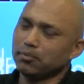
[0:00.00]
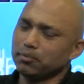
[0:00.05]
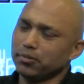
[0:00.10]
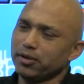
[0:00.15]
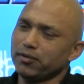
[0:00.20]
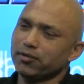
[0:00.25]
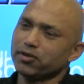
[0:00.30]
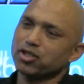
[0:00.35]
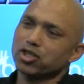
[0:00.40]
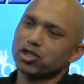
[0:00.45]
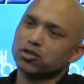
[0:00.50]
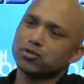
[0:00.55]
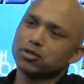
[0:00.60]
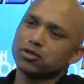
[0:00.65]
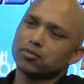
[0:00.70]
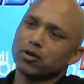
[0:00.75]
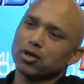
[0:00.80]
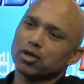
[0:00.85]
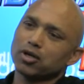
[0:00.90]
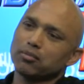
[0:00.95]

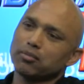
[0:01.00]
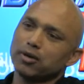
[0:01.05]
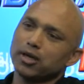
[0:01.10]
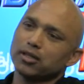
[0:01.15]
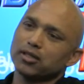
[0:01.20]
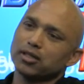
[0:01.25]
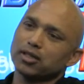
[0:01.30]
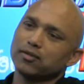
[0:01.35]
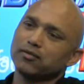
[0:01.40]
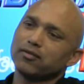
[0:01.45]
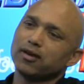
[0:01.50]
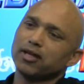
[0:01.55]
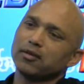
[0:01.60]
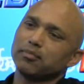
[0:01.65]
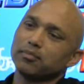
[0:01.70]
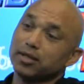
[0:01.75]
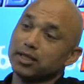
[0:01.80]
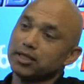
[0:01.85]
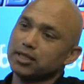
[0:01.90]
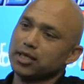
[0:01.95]
Basically, line
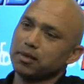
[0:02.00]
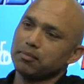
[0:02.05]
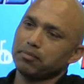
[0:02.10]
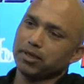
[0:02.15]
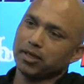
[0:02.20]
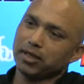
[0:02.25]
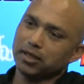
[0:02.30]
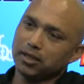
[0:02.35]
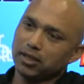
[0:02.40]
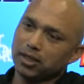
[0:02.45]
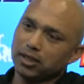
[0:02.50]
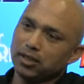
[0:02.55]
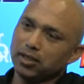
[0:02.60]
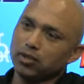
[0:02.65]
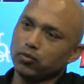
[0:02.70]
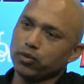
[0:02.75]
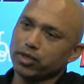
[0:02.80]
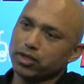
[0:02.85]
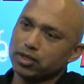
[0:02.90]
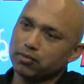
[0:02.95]
costs,
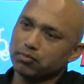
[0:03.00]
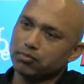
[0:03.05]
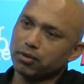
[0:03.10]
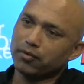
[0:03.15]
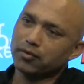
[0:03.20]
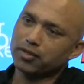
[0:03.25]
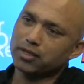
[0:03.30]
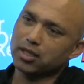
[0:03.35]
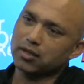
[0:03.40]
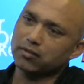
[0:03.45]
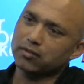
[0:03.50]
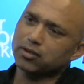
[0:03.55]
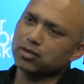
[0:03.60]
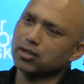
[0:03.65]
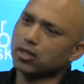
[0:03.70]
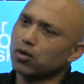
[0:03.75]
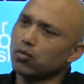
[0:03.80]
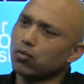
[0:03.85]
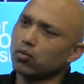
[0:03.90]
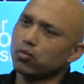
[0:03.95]
because we use ICFA
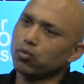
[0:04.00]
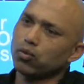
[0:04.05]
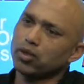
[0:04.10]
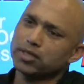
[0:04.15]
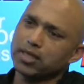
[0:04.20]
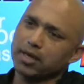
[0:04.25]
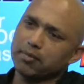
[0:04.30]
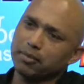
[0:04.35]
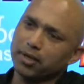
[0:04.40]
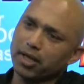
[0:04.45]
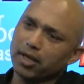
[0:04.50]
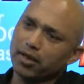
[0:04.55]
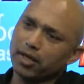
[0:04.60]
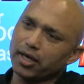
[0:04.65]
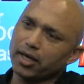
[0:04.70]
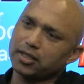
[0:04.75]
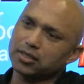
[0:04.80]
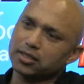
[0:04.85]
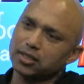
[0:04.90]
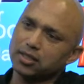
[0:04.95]
line, it's more
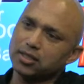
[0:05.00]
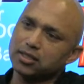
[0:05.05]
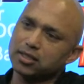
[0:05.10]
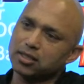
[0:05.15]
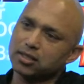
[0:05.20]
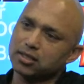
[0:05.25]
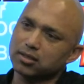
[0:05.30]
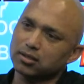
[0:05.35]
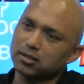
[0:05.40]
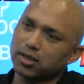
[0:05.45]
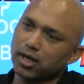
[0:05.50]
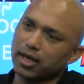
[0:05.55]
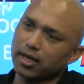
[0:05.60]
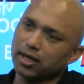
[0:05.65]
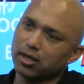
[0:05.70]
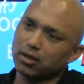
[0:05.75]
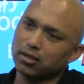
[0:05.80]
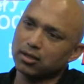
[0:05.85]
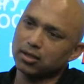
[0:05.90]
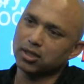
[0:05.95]
expensive than your
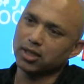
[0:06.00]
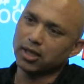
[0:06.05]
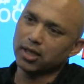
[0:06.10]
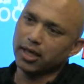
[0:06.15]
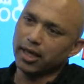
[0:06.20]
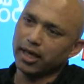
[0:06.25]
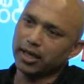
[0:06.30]
normal